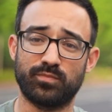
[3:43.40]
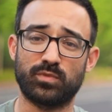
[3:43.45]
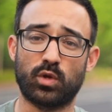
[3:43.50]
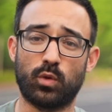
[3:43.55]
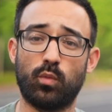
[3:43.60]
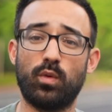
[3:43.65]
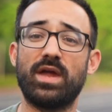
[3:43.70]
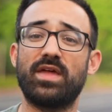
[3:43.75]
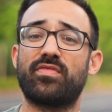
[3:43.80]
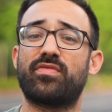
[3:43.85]

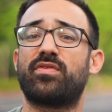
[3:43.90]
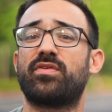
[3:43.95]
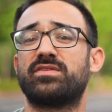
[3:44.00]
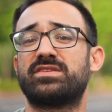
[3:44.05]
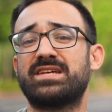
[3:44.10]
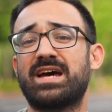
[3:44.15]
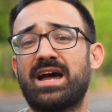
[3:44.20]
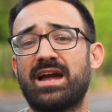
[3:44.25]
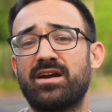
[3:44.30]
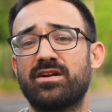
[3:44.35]
width
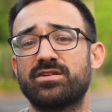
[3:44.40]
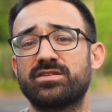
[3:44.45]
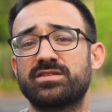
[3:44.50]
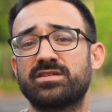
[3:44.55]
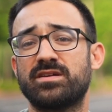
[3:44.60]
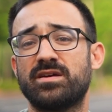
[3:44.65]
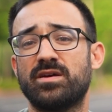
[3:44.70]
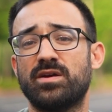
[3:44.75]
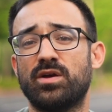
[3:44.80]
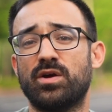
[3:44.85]
tires,
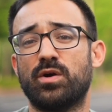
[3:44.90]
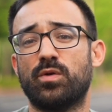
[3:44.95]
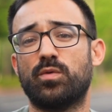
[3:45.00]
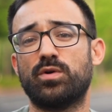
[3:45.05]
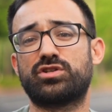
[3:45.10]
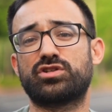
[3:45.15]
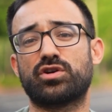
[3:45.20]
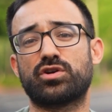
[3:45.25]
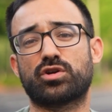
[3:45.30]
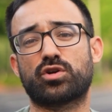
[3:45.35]

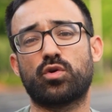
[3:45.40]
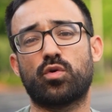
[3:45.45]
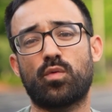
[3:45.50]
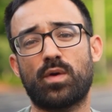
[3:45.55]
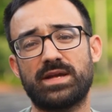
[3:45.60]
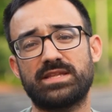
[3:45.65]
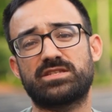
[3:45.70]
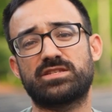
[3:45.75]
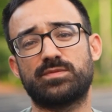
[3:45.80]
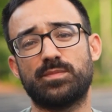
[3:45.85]
which are
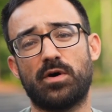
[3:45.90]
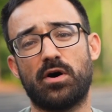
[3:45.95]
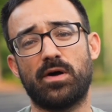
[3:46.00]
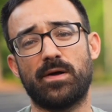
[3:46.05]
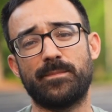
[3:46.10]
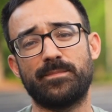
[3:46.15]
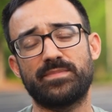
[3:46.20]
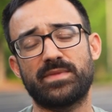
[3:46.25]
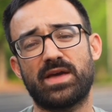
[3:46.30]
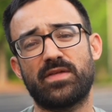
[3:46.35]
quite small.
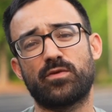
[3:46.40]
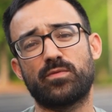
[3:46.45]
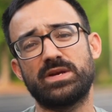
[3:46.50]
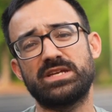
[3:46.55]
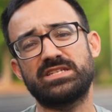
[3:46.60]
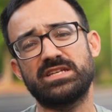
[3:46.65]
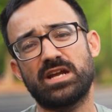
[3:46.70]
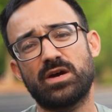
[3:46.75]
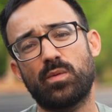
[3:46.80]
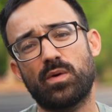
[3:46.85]
And the
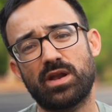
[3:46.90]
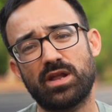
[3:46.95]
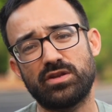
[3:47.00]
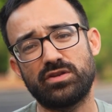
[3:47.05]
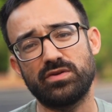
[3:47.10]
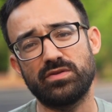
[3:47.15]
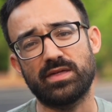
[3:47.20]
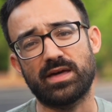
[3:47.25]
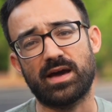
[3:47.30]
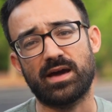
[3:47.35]
reason I want to
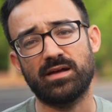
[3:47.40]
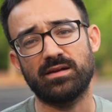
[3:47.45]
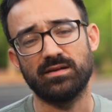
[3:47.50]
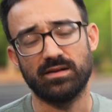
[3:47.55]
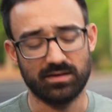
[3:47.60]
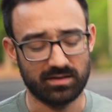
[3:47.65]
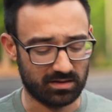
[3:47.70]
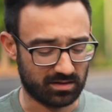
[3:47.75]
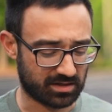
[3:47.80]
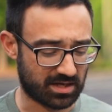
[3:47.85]
do that,
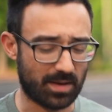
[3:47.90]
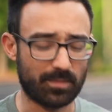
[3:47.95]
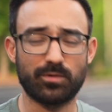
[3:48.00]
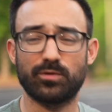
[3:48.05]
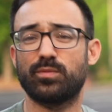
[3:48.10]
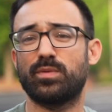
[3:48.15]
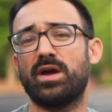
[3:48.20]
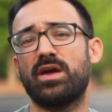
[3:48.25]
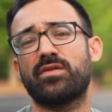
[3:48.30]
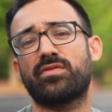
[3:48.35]

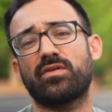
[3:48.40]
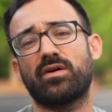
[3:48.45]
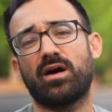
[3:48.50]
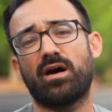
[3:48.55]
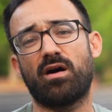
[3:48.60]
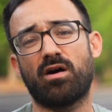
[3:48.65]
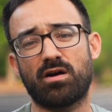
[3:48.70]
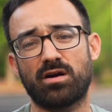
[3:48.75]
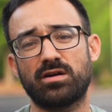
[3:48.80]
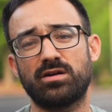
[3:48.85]
coupled with a
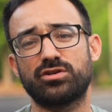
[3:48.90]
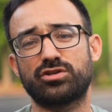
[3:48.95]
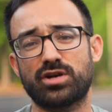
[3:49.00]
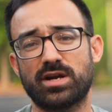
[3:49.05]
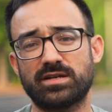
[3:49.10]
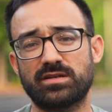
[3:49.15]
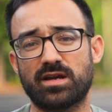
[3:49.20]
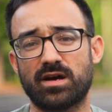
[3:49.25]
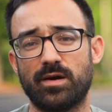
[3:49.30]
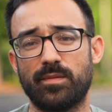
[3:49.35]
harder
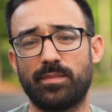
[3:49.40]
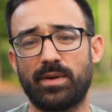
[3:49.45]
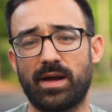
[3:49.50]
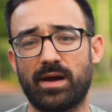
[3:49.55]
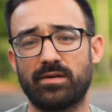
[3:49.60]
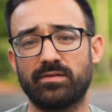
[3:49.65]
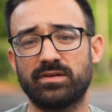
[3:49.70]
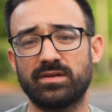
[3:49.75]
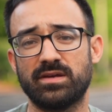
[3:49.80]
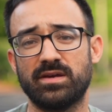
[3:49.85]
tread
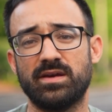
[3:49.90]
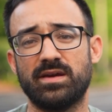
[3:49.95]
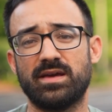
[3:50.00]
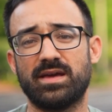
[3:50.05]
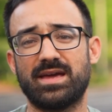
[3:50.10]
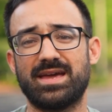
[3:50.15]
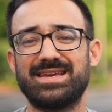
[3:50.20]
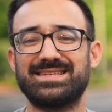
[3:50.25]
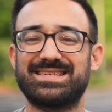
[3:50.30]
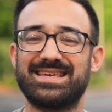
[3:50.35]
compound,
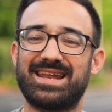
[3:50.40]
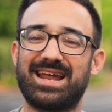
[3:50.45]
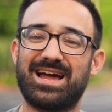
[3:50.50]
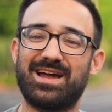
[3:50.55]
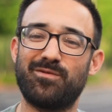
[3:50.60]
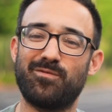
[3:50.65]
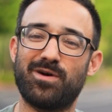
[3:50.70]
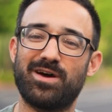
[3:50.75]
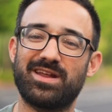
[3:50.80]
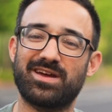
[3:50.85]
is that I
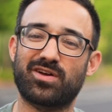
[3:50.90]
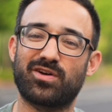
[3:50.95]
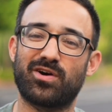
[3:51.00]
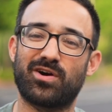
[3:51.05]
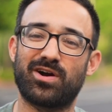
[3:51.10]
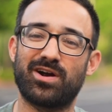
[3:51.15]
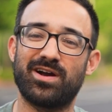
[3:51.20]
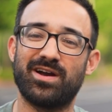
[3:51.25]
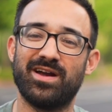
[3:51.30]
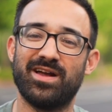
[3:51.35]
want a
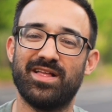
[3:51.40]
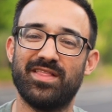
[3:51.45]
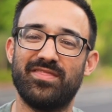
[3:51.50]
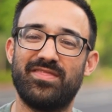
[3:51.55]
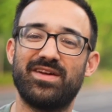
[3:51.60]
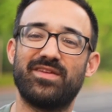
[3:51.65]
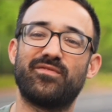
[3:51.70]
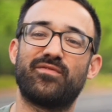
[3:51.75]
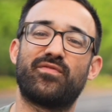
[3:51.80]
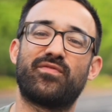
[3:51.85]
car
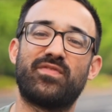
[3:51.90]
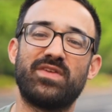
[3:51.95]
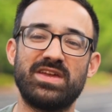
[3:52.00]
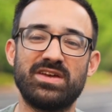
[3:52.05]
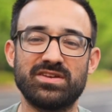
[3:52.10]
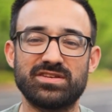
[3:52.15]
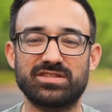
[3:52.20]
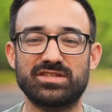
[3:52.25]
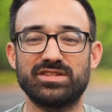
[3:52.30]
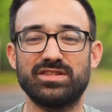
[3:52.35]
that
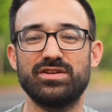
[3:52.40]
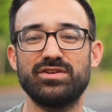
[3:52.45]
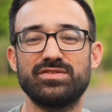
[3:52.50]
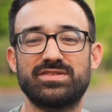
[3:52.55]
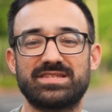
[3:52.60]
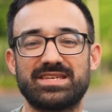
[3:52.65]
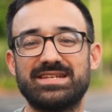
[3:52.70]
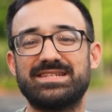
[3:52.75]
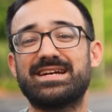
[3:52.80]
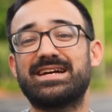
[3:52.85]
feels
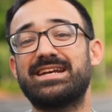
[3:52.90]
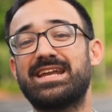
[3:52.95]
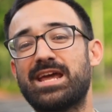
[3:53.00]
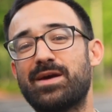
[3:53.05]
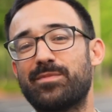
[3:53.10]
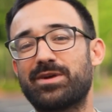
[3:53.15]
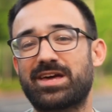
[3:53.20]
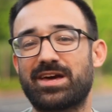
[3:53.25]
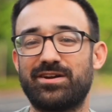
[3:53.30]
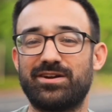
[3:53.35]
loose and
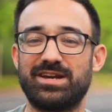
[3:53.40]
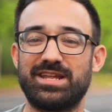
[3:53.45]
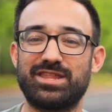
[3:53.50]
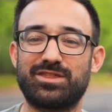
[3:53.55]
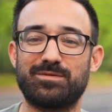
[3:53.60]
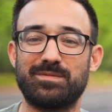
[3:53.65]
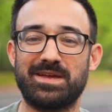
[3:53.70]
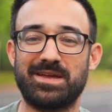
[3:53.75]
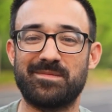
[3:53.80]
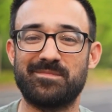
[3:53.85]
dynamic
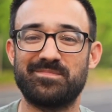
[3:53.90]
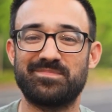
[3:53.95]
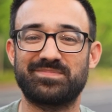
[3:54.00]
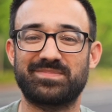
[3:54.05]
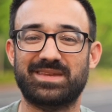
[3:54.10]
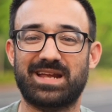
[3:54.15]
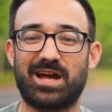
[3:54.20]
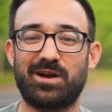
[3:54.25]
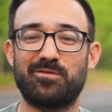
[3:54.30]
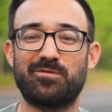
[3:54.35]
underneath me.
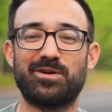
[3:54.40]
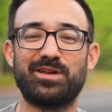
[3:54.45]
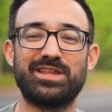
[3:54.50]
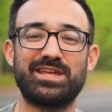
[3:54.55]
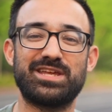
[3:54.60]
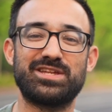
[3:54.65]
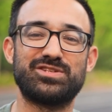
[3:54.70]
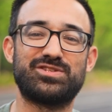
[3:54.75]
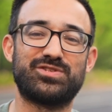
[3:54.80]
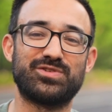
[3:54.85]
I really
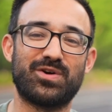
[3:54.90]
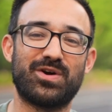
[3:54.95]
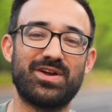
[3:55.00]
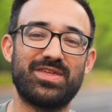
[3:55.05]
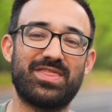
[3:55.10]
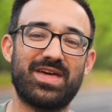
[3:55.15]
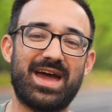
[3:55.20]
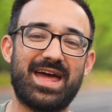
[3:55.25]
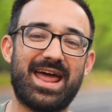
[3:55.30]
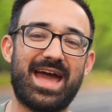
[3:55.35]
enjoy
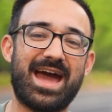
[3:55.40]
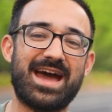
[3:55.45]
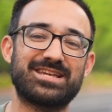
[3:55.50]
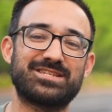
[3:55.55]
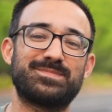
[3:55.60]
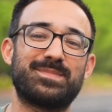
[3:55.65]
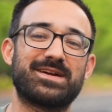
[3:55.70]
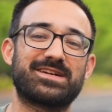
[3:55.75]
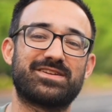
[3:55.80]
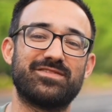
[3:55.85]
that
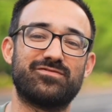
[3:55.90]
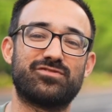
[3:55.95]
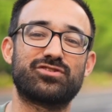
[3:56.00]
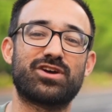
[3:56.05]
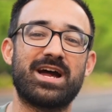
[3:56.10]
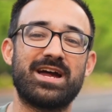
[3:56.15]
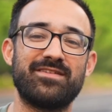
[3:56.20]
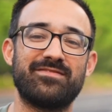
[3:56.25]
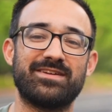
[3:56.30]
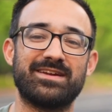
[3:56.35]
aspect of
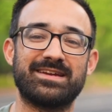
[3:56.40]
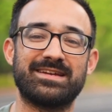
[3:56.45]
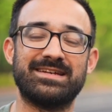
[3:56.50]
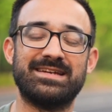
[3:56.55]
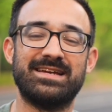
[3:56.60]
driving.